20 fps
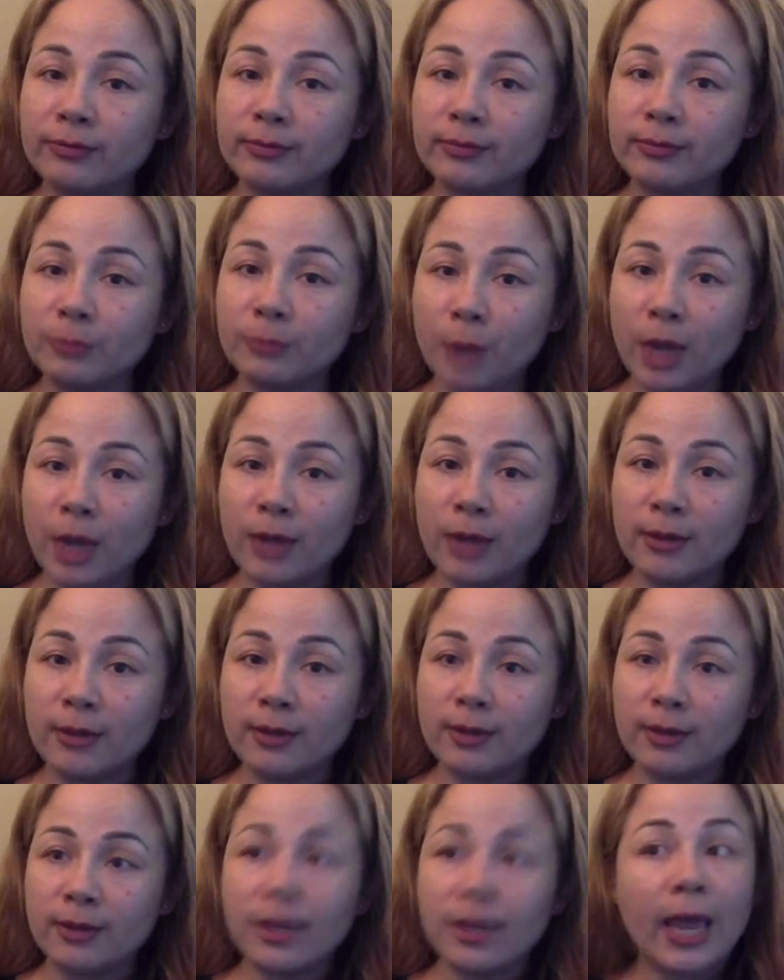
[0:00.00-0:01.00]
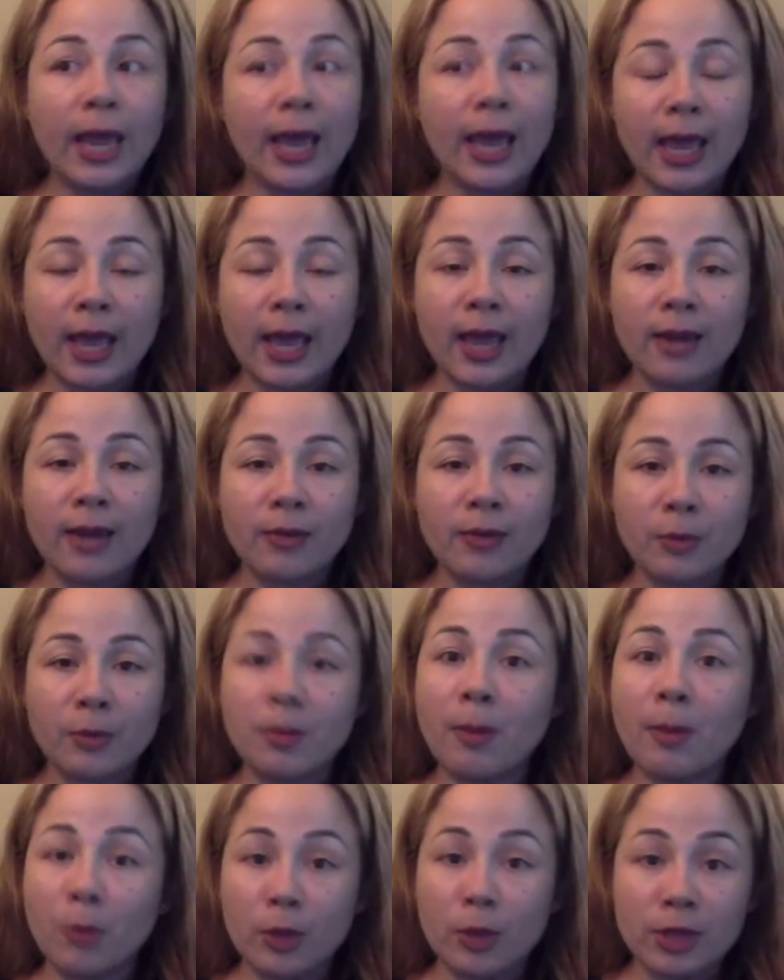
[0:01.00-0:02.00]
right? And
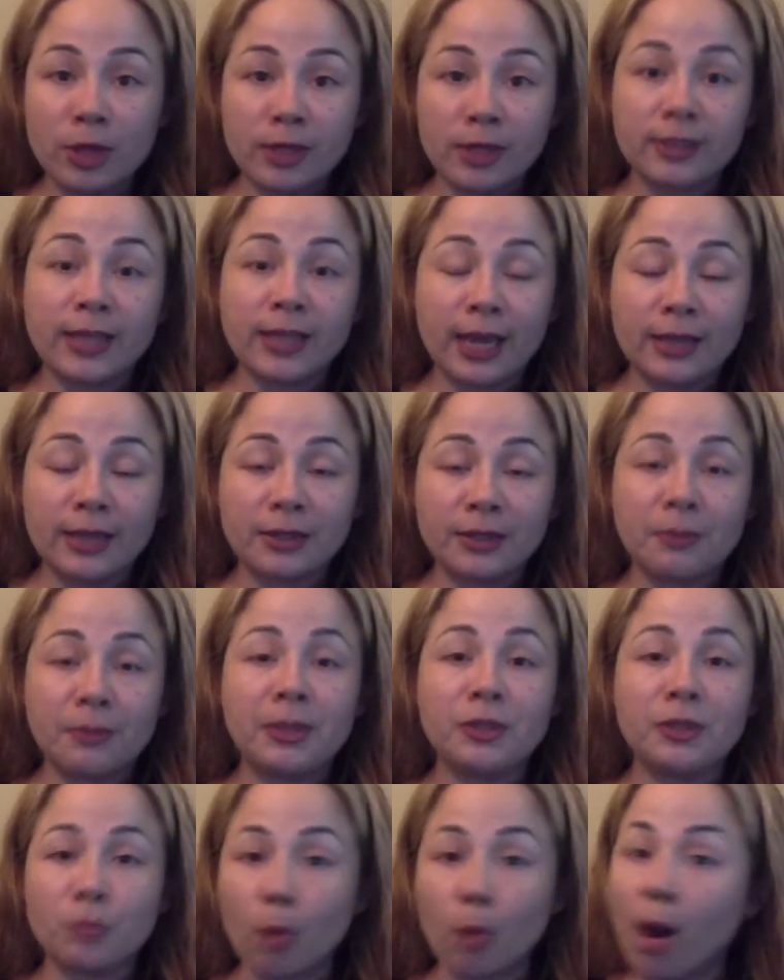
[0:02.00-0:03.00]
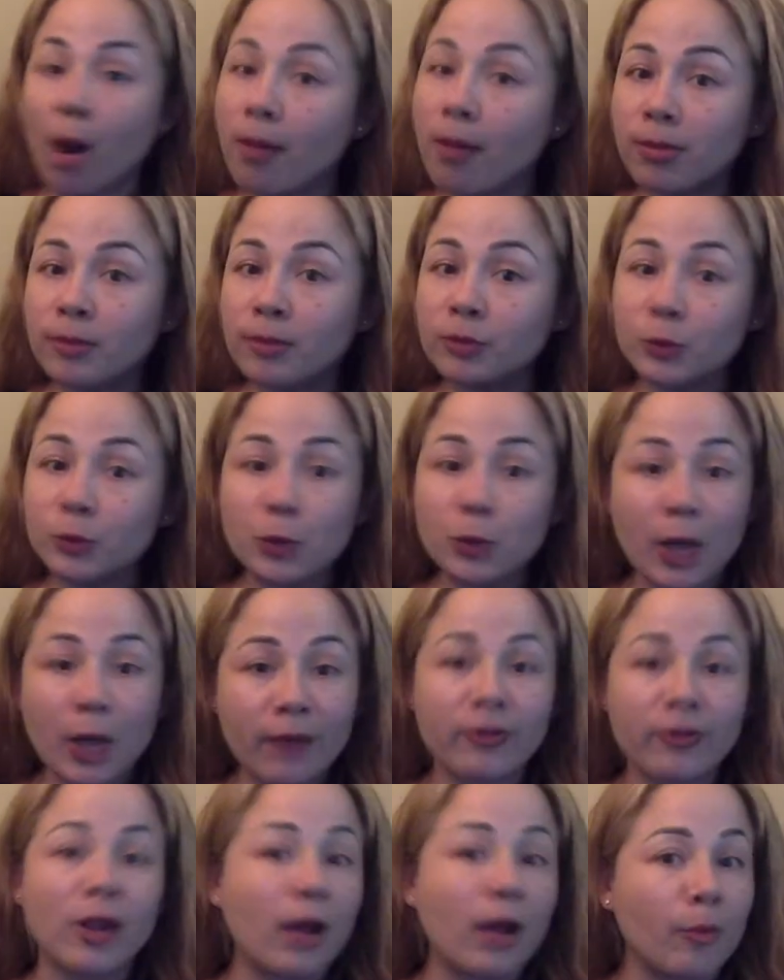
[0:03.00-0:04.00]
remember, in this case, it means problems. When you
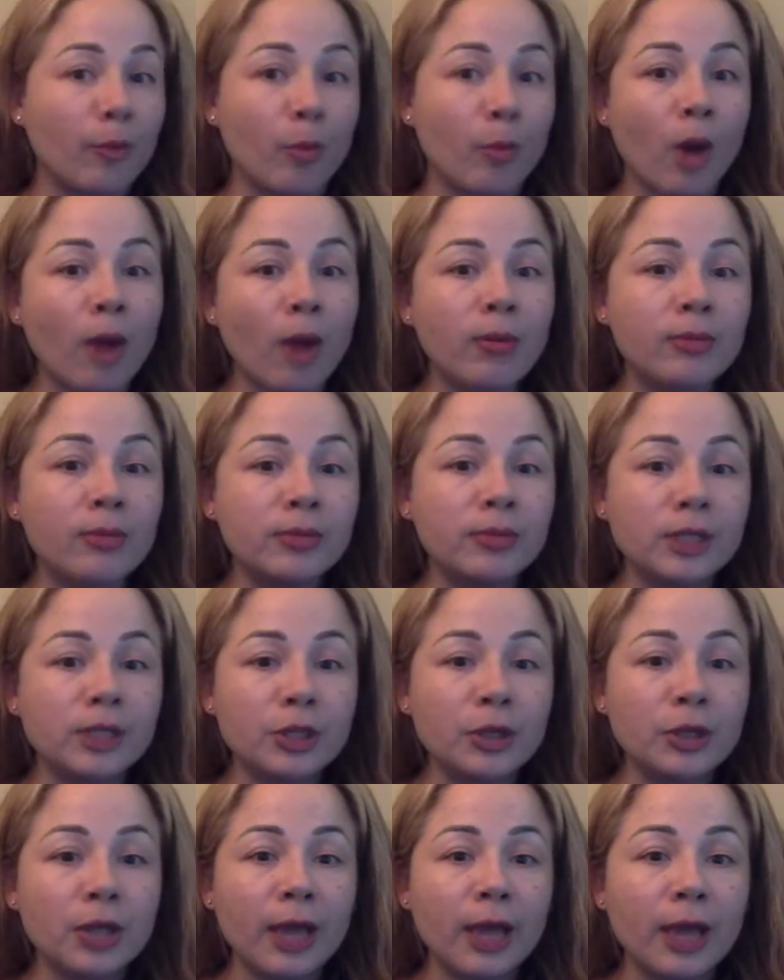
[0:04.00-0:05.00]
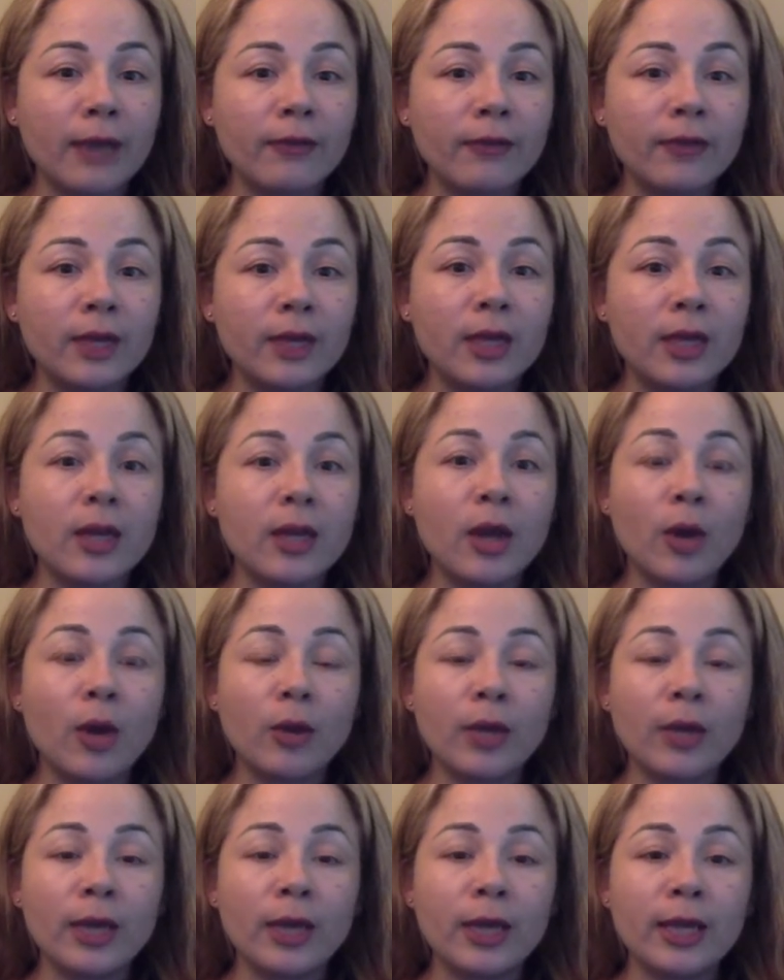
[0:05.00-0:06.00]
have a lot of problems in your life,
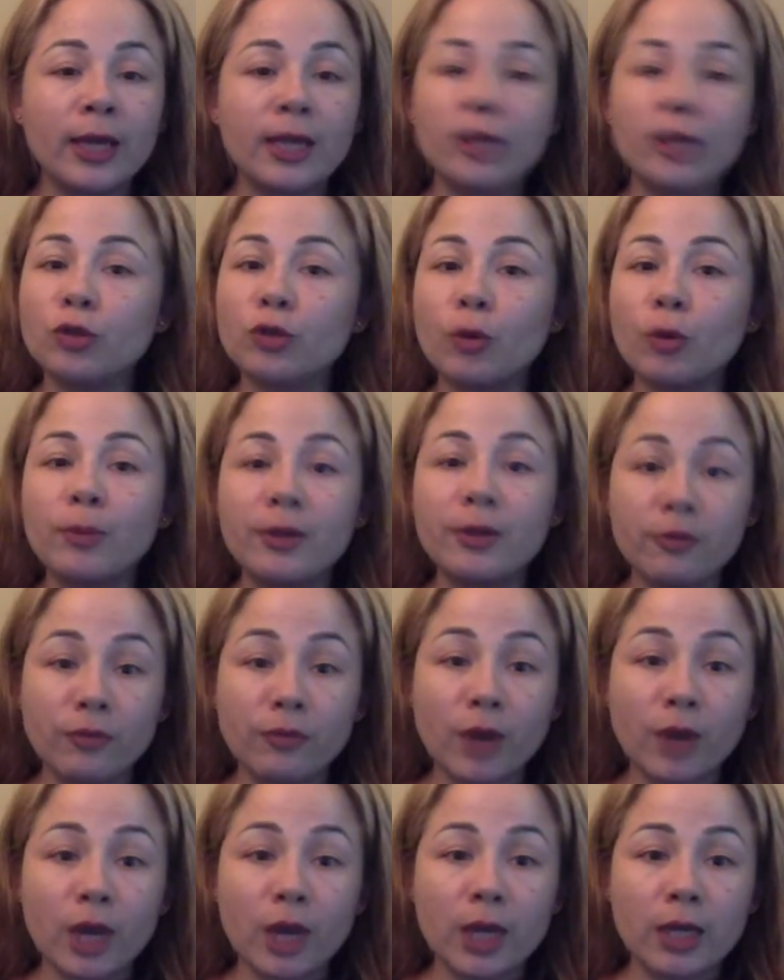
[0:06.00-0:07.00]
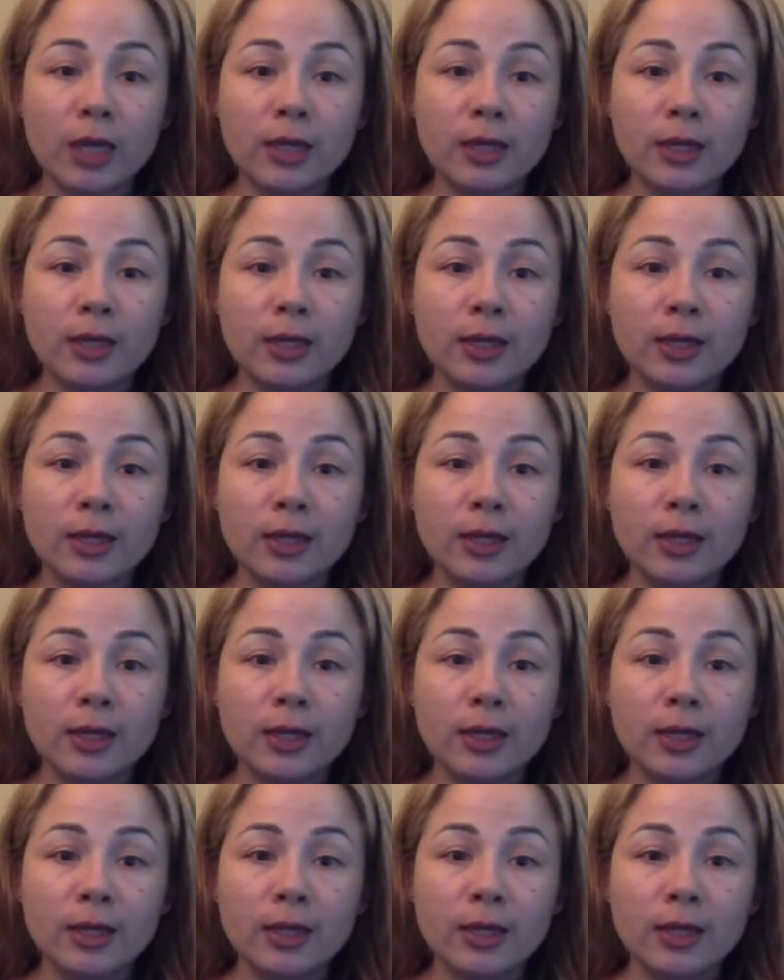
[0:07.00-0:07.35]
okay, don't be afraid.